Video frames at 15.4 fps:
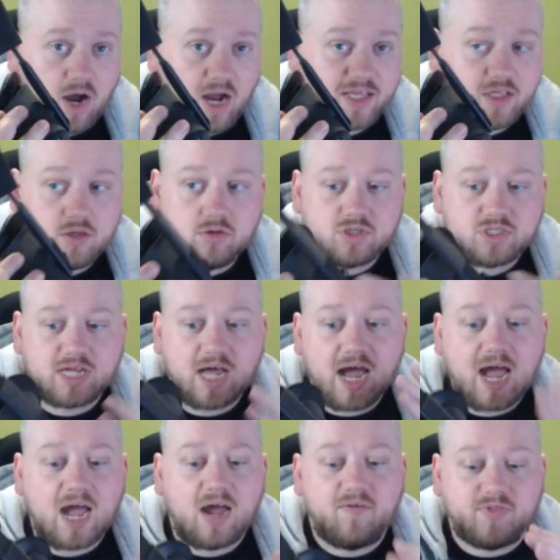I used to
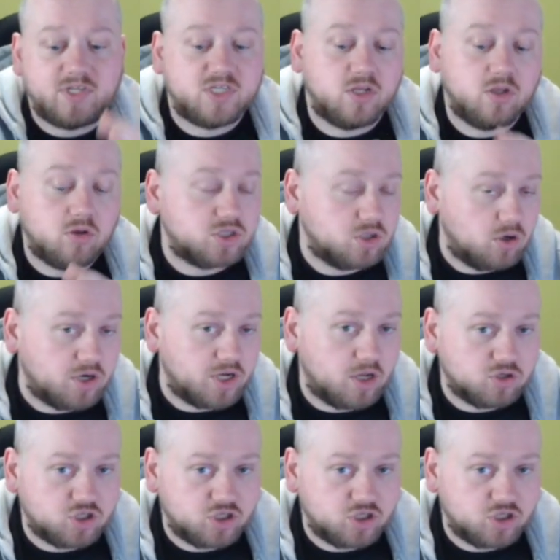have the deluxe audio